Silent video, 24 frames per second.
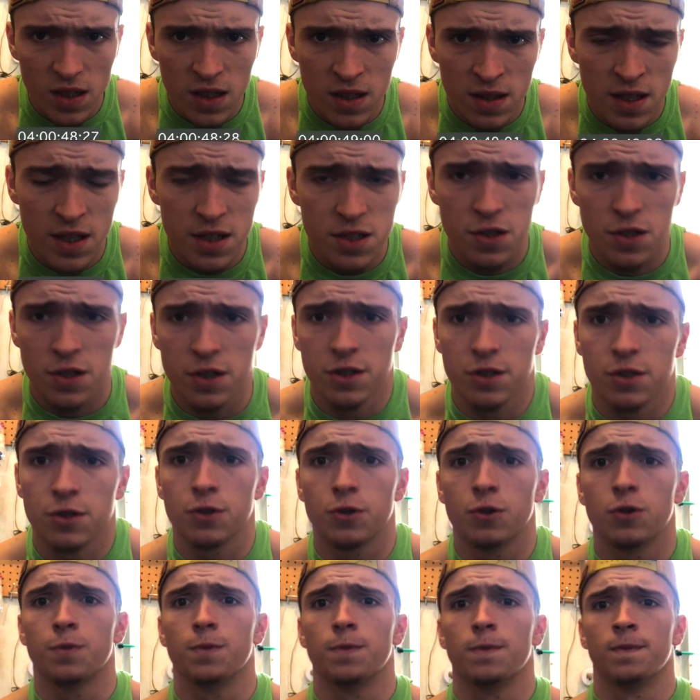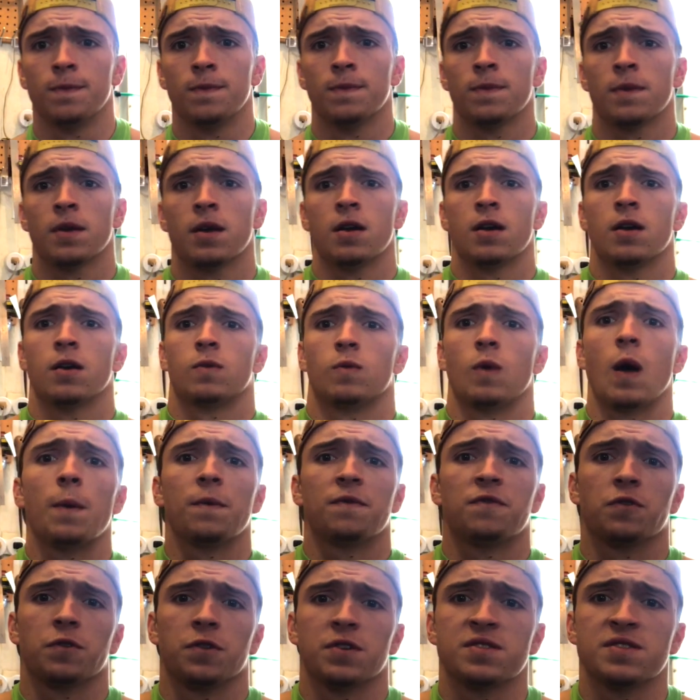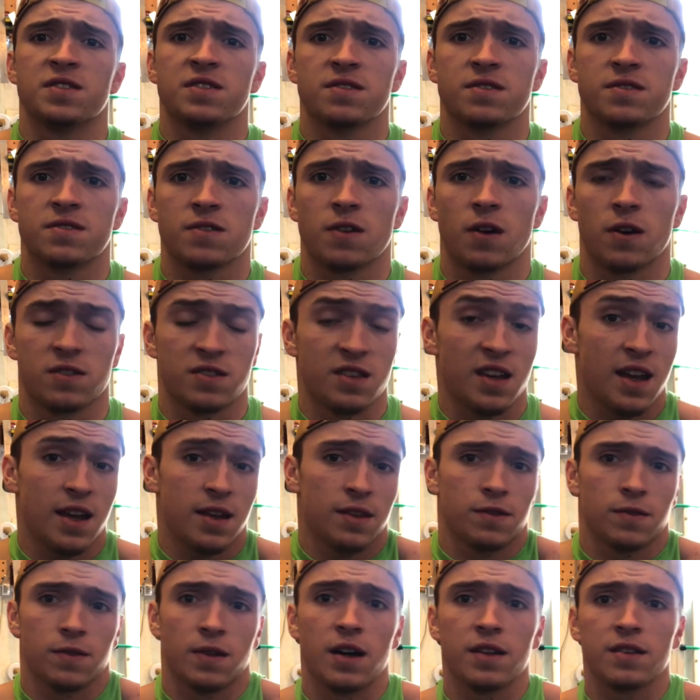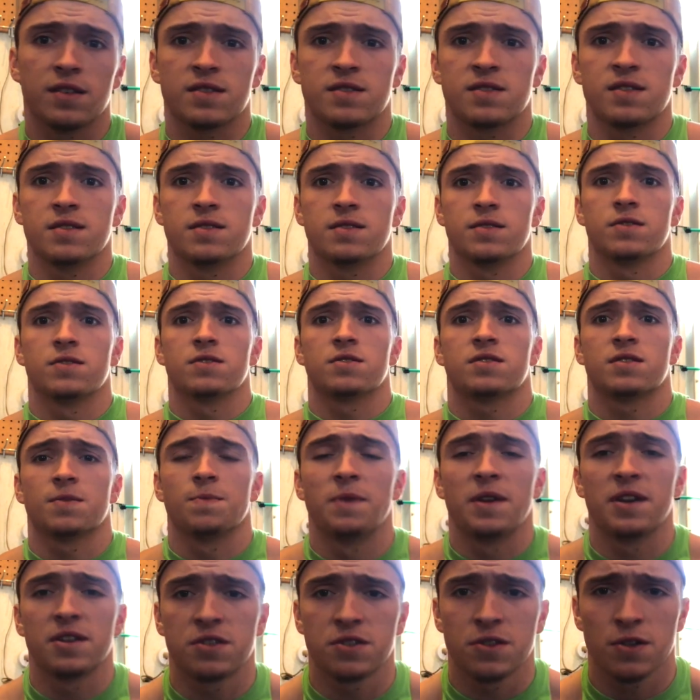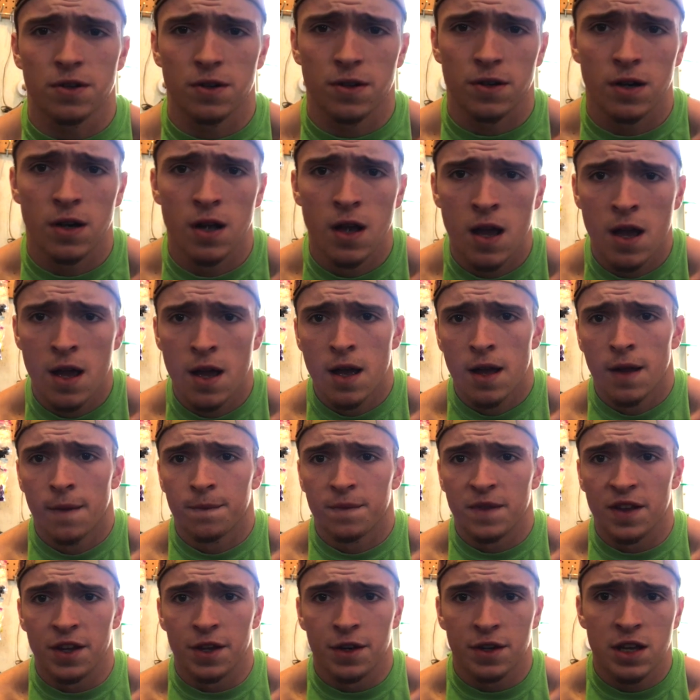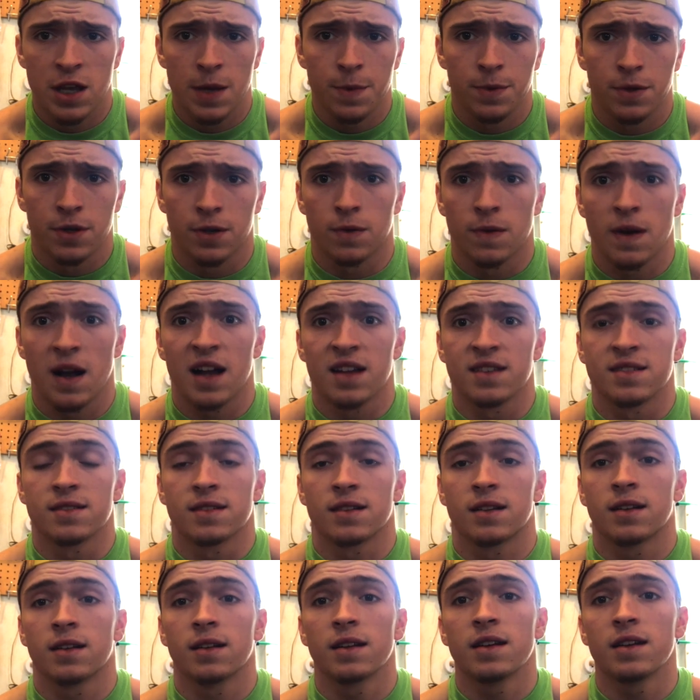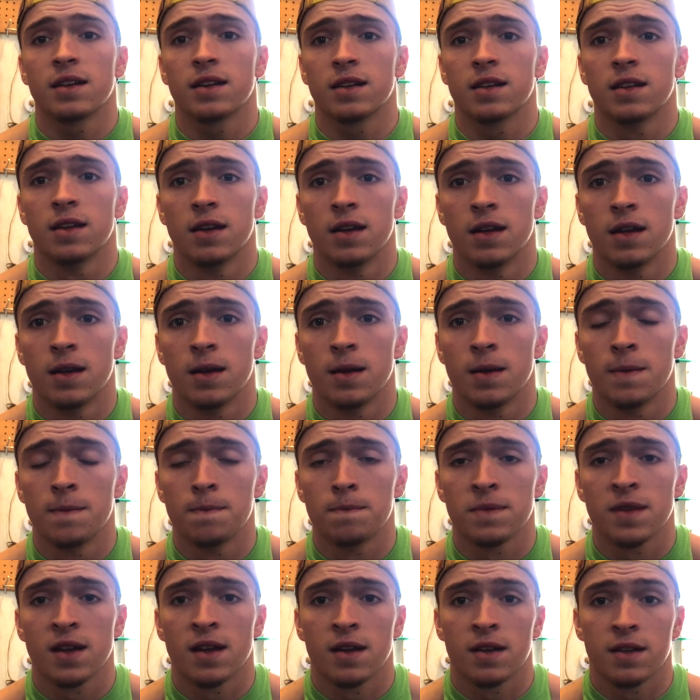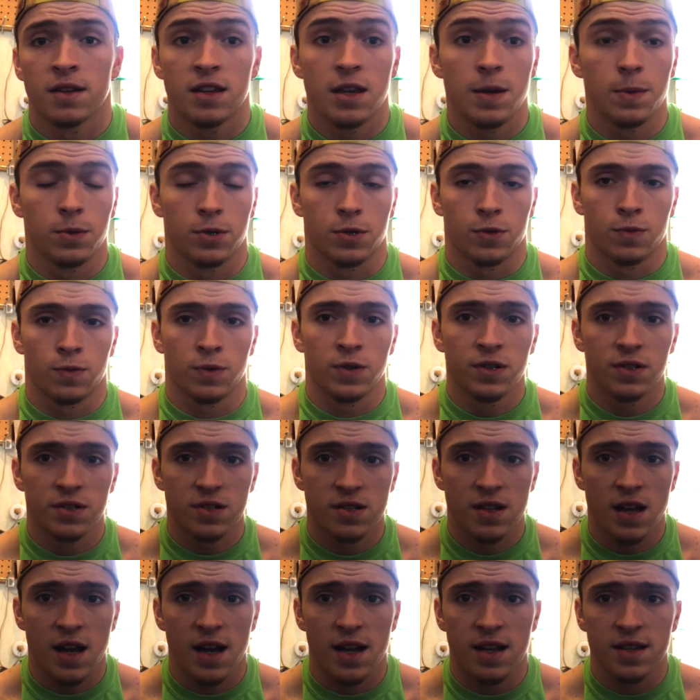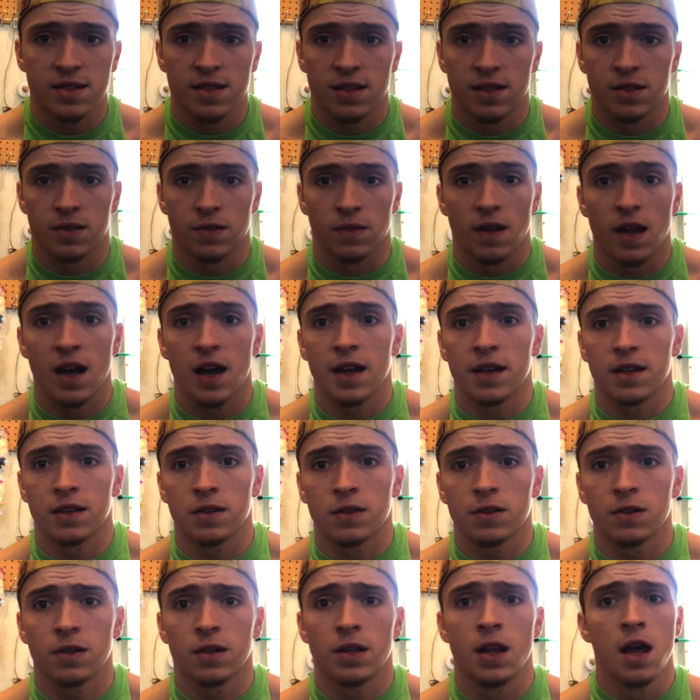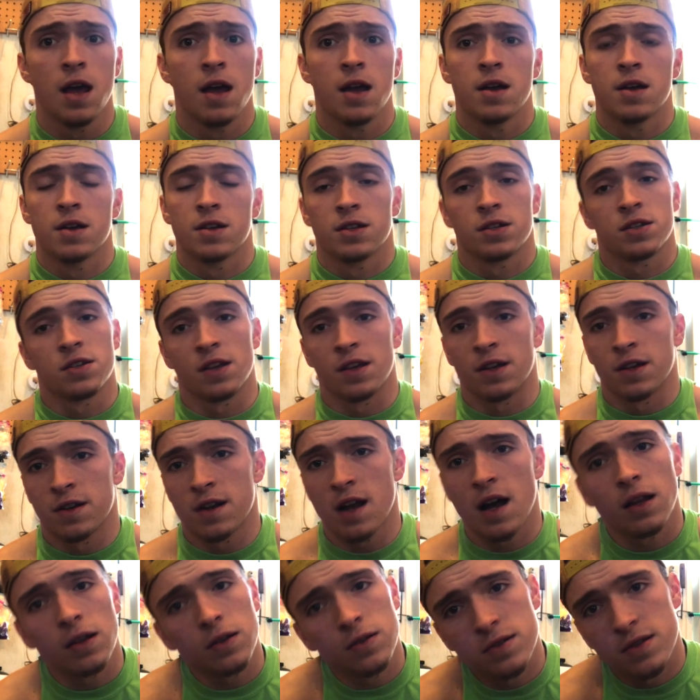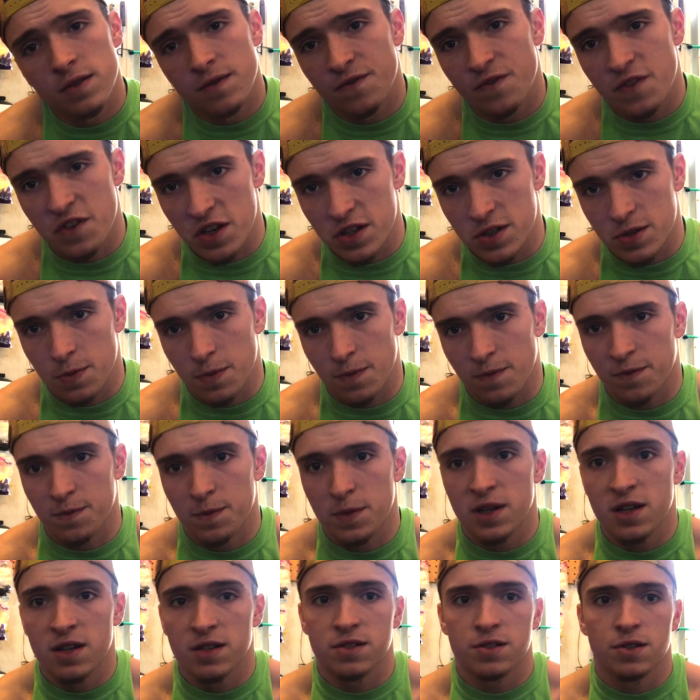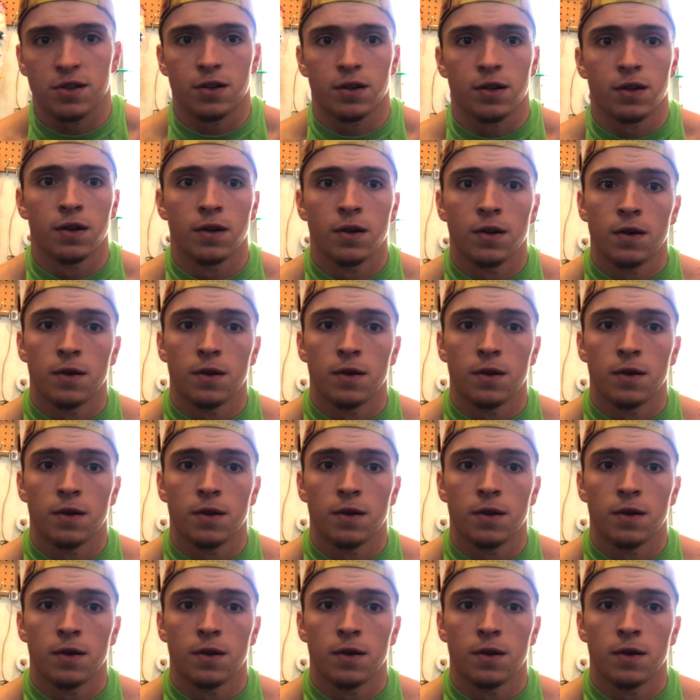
things you can do right before the season starts and throughout the season, just to make sure that you're keeping your rods clean, keeping your reels nice and your line good, so that you're not losing fish because your